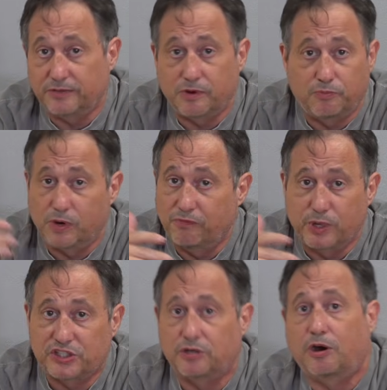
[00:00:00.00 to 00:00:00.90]
Of
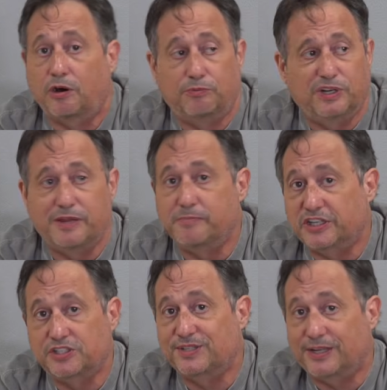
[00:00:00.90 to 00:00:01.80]
which there aren't really much
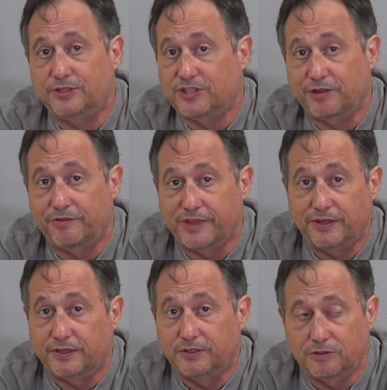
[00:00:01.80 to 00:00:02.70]
standards other than
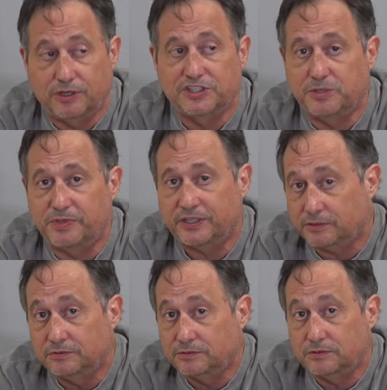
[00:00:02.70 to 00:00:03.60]
the crust being